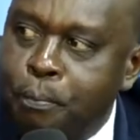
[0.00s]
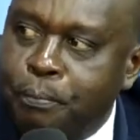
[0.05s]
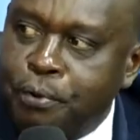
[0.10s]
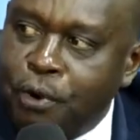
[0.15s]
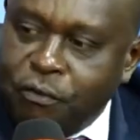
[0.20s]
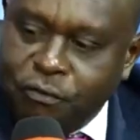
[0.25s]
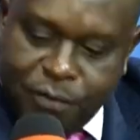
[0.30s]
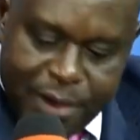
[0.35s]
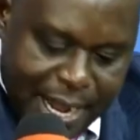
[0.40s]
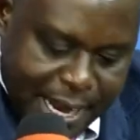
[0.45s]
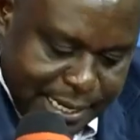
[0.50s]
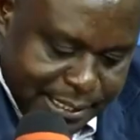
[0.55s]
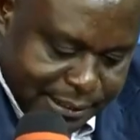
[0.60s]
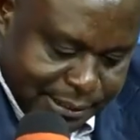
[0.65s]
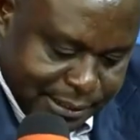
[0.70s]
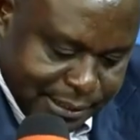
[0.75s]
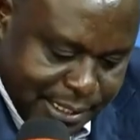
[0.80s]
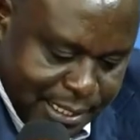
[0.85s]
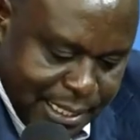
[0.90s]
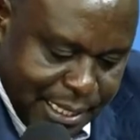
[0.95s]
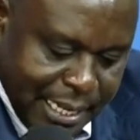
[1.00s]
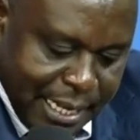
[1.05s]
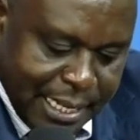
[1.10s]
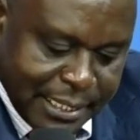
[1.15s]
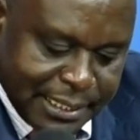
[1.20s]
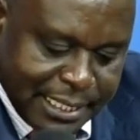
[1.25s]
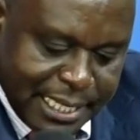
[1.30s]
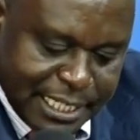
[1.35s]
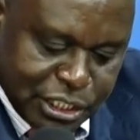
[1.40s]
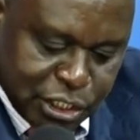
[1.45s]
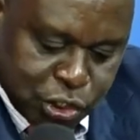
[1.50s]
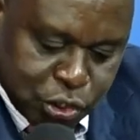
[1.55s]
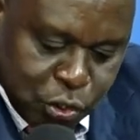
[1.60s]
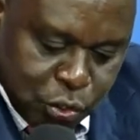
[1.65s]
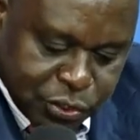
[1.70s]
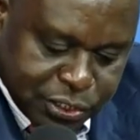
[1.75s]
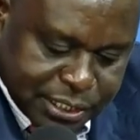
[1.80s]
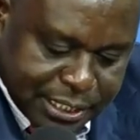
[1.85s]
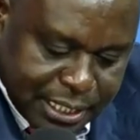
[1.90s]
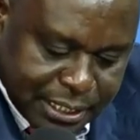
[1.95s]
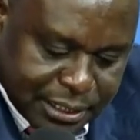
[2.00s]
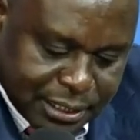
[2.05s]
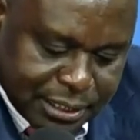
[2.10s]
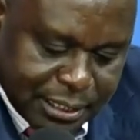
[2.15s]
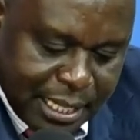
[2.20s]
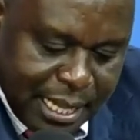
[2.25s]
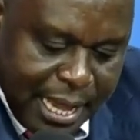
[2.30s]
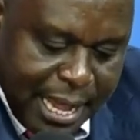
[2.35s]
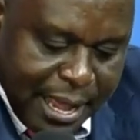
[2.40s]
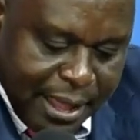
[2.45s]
provides the resources